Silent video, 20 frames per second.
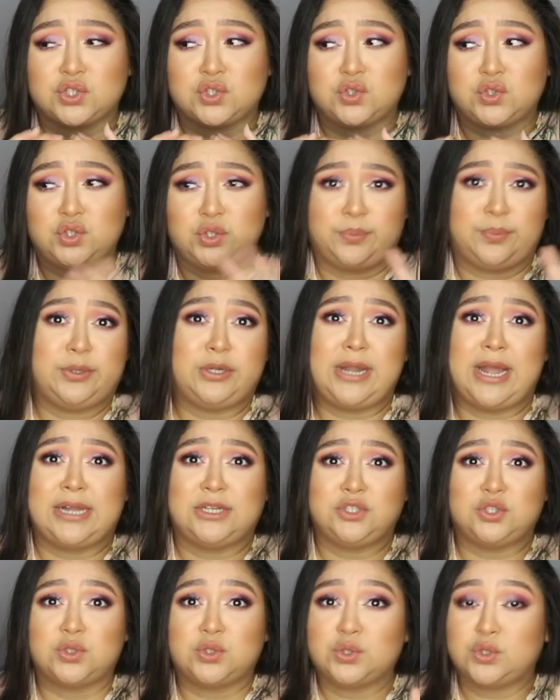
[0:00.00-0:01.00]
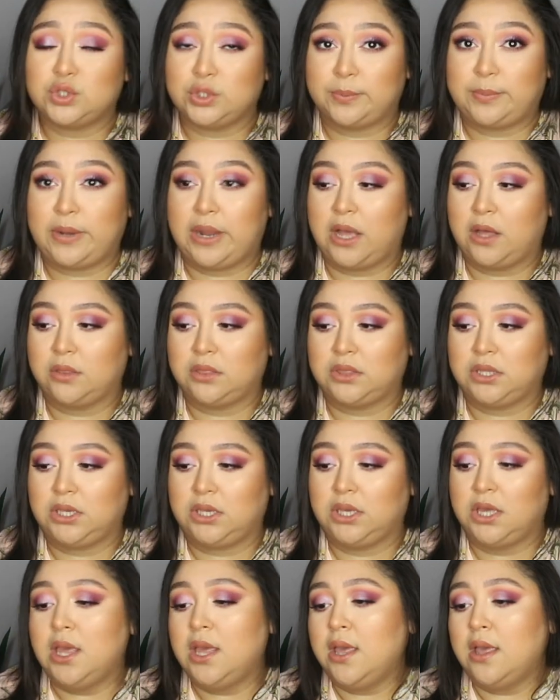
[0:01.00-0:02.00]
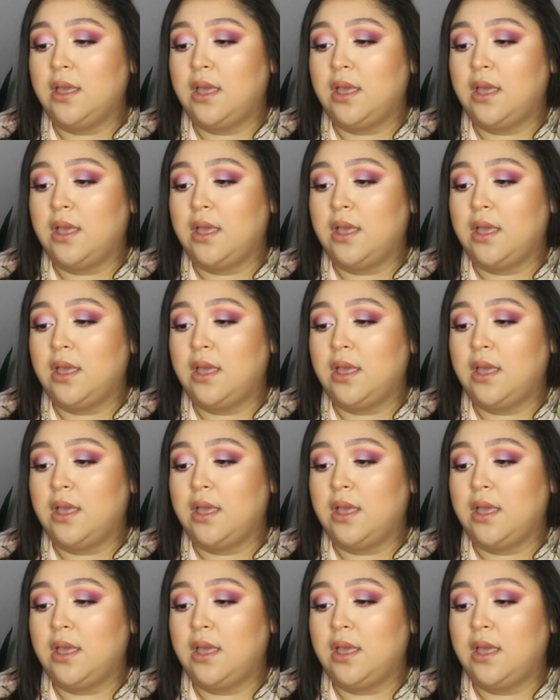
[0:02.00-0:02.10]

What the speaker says: super natural, super healthy,